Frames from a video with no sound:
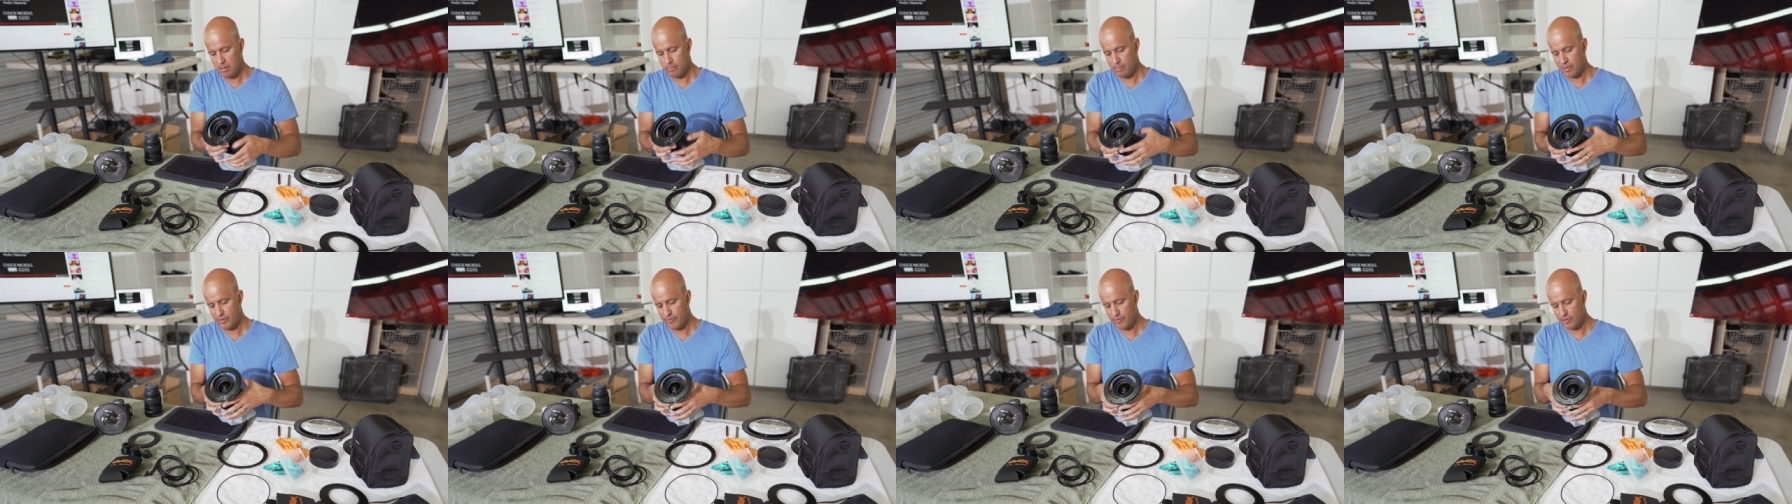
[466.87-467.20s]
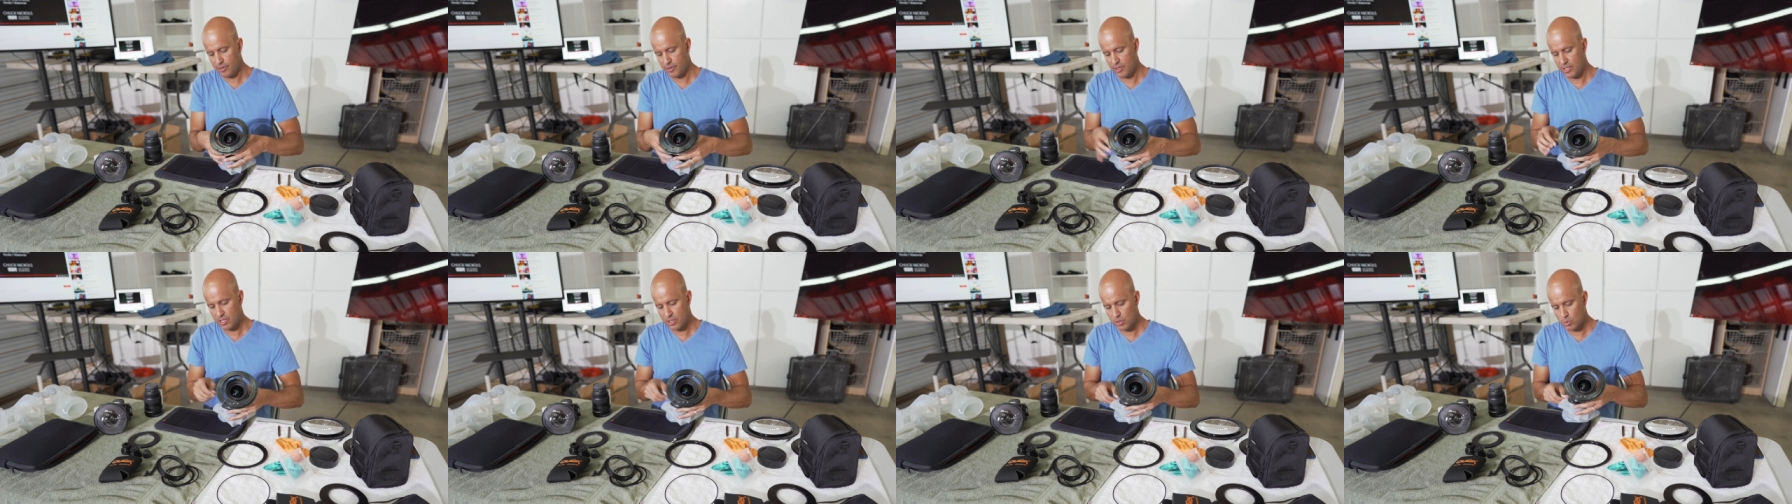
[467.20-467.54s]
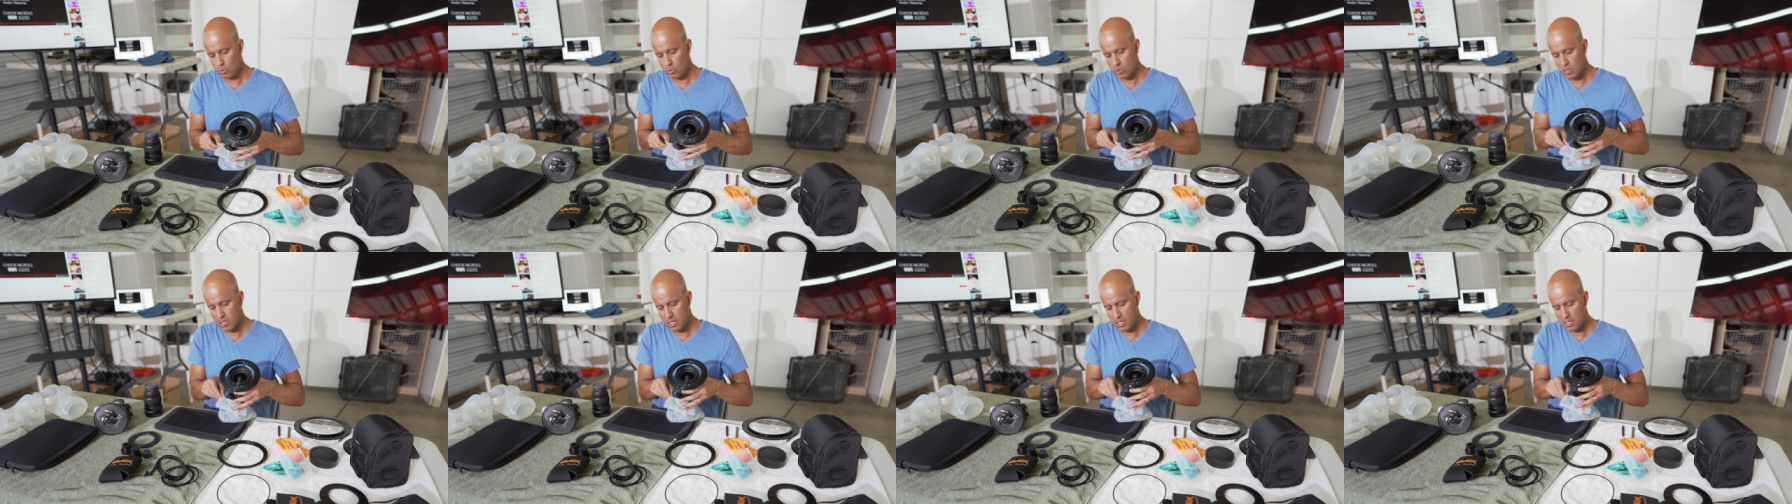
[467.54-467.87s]
but for
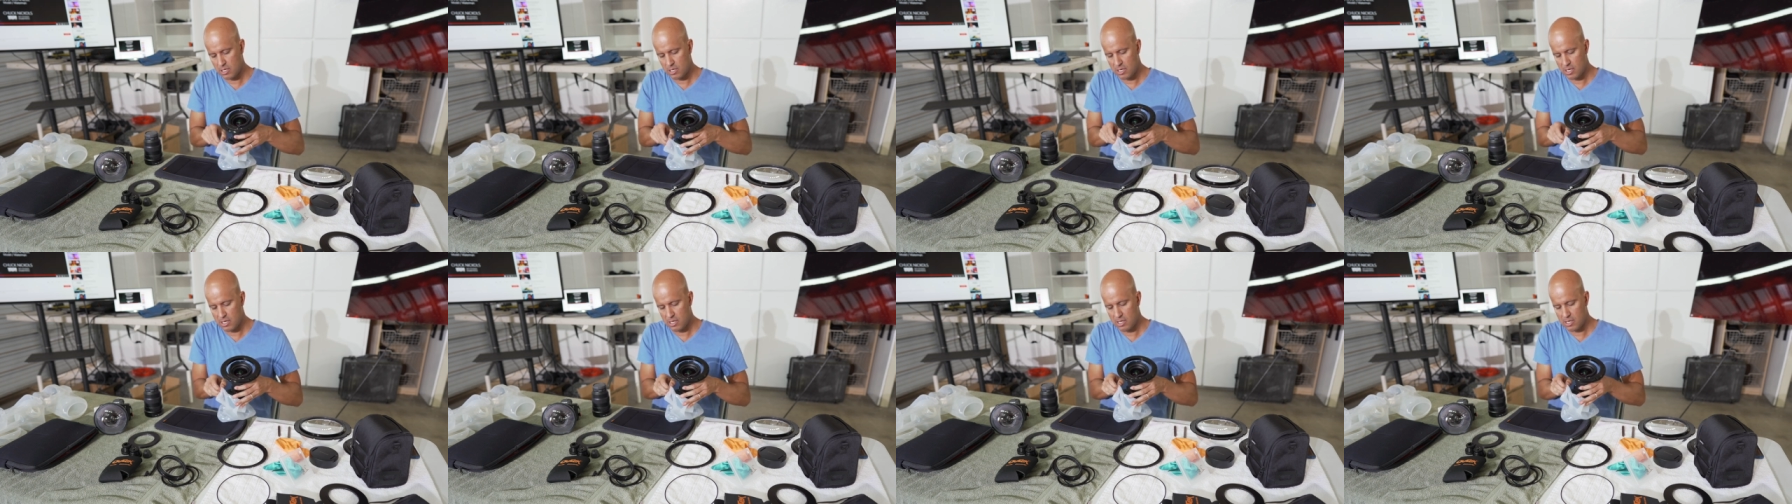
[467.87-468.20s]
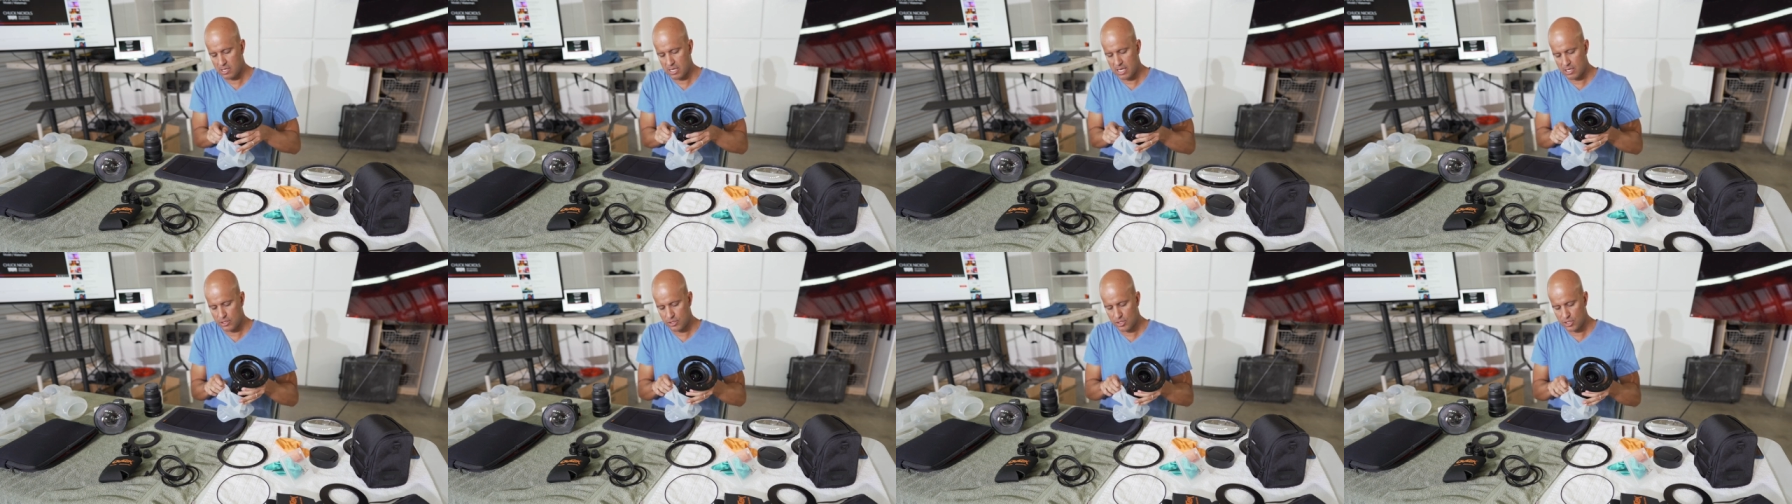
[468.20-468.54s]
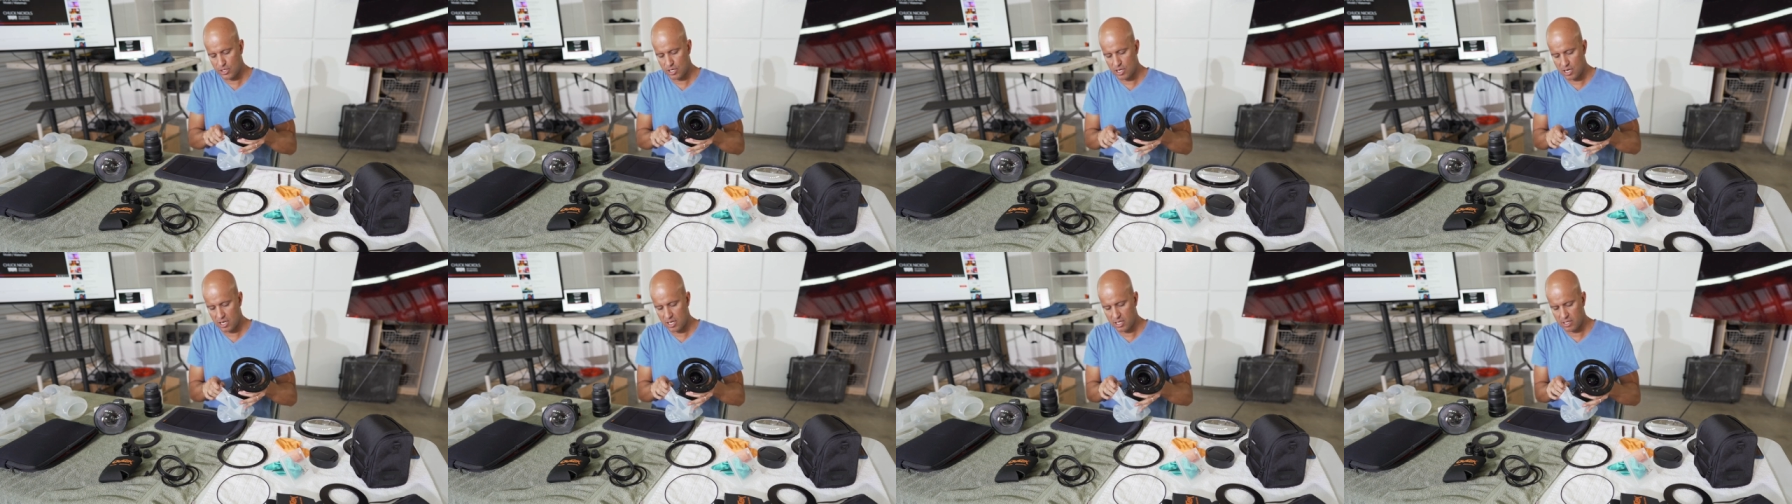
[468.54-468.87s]
this one, uh, I'll
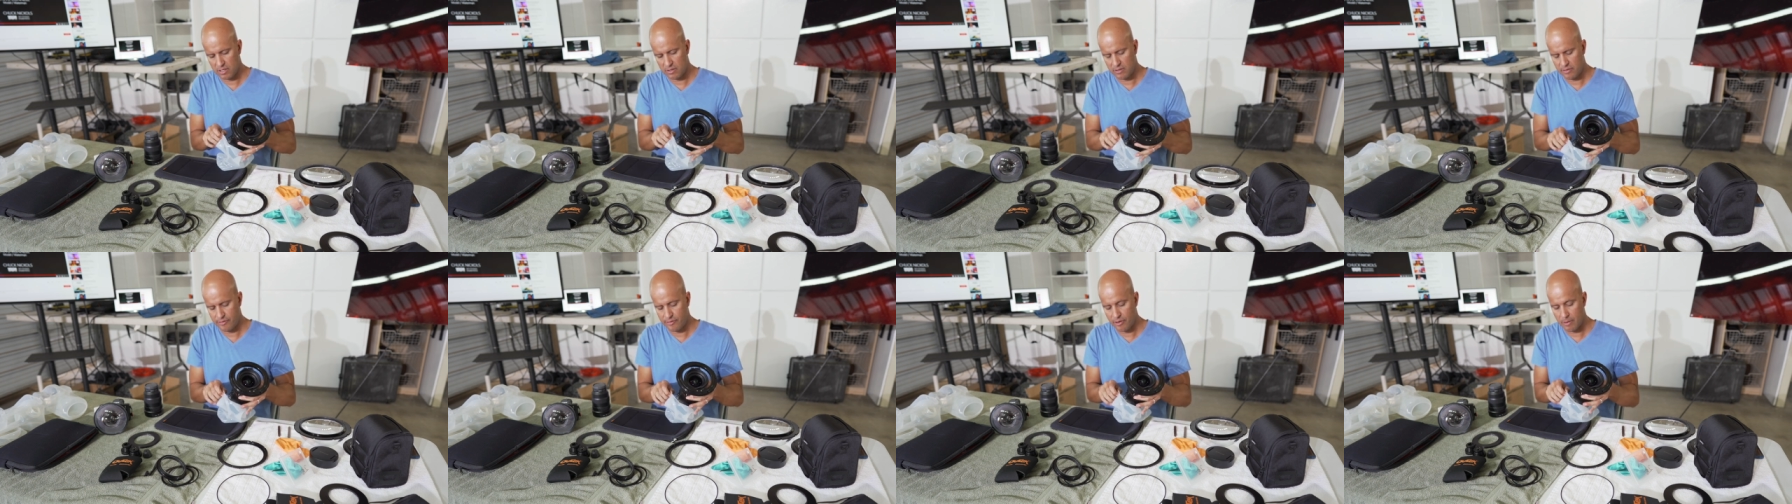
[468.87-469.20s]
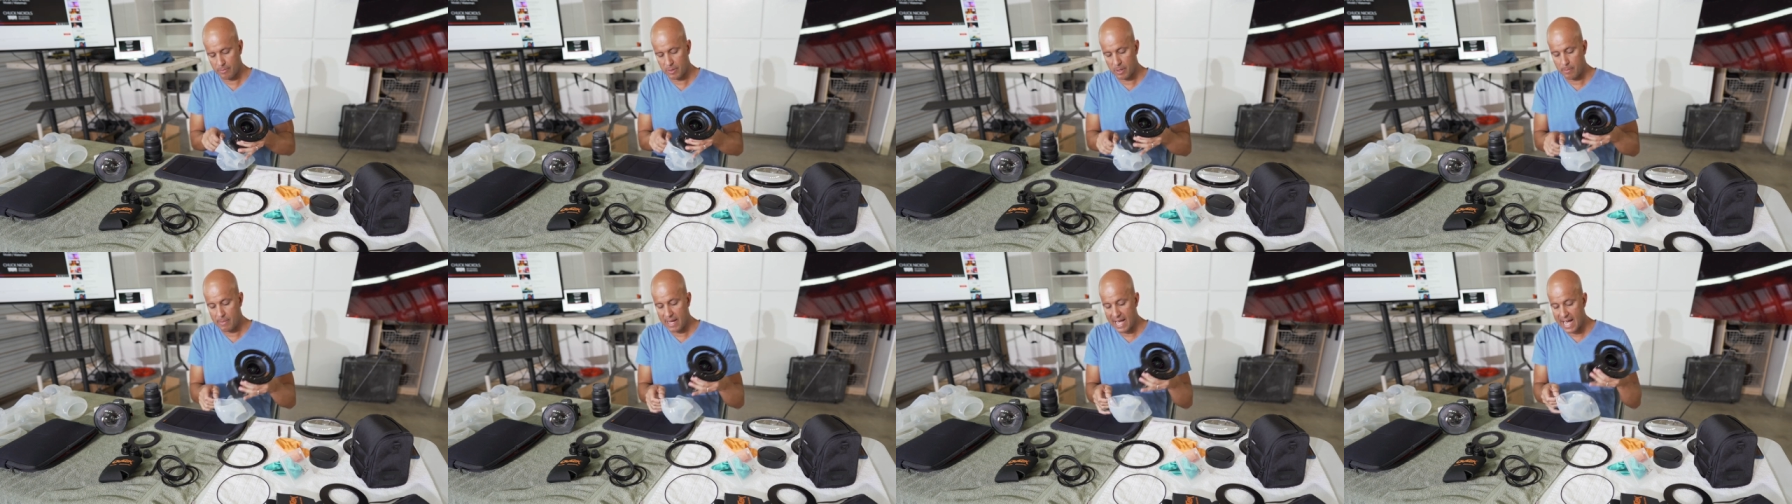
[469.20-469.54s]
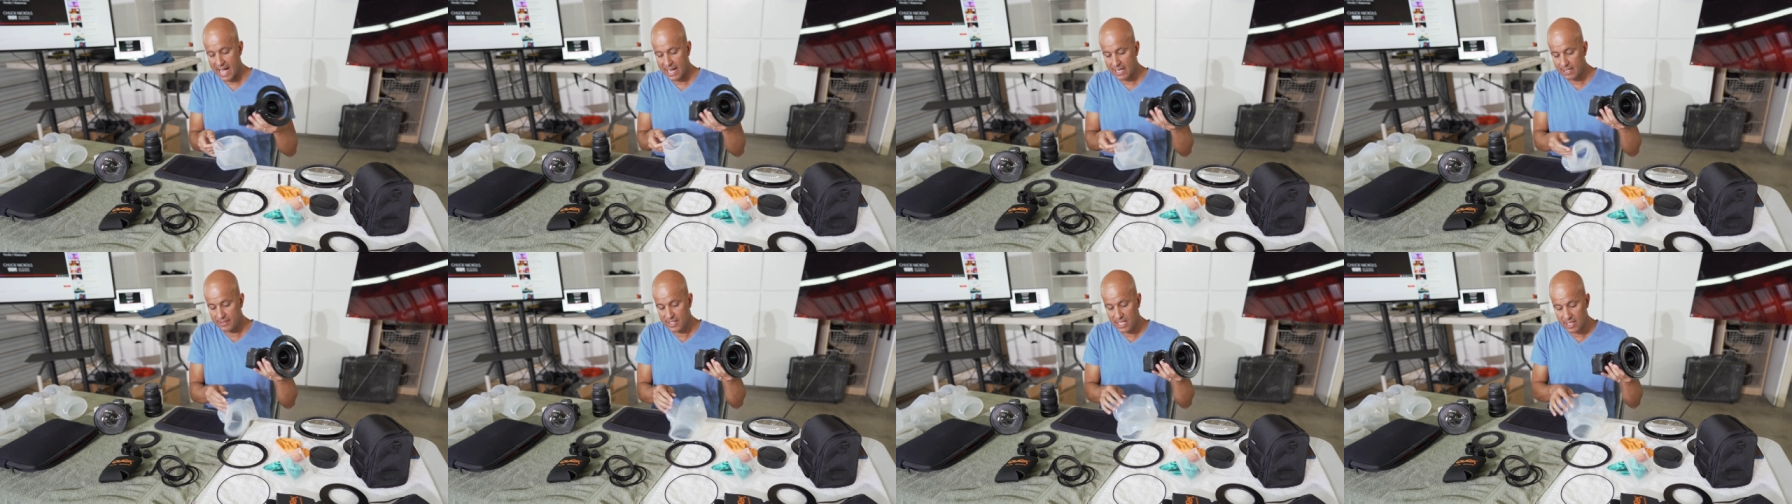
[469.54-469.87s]
start it from the
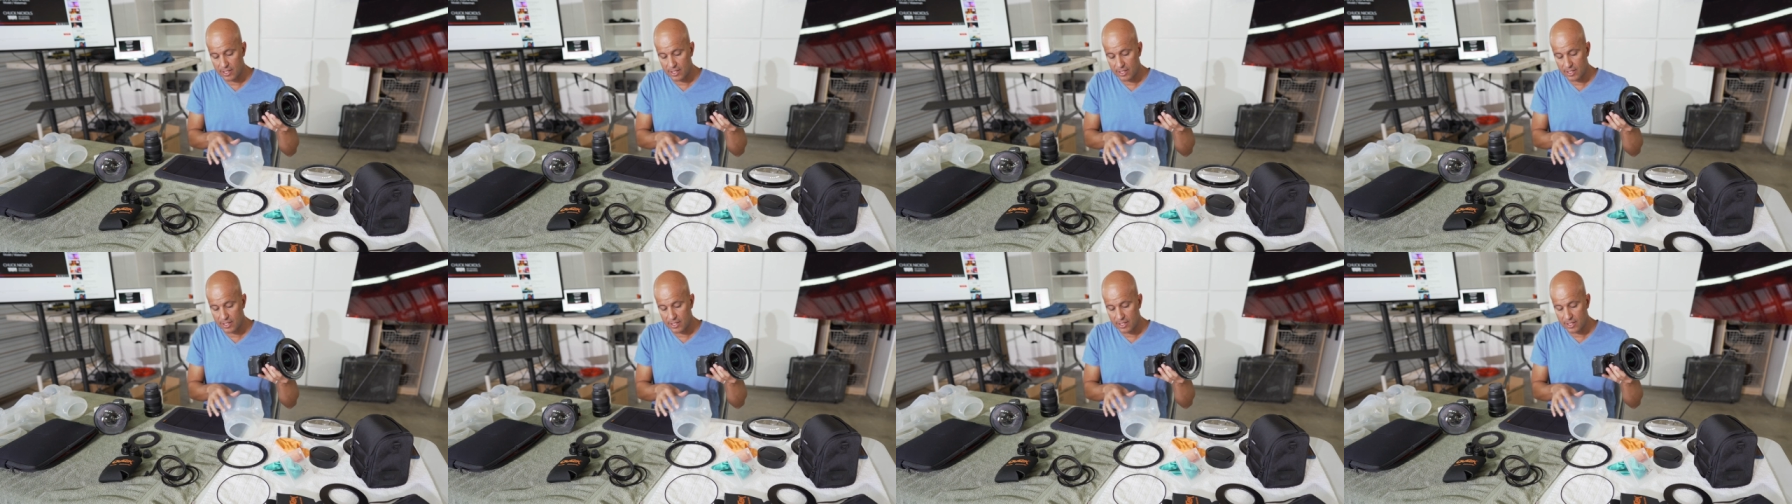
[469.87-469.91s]
back.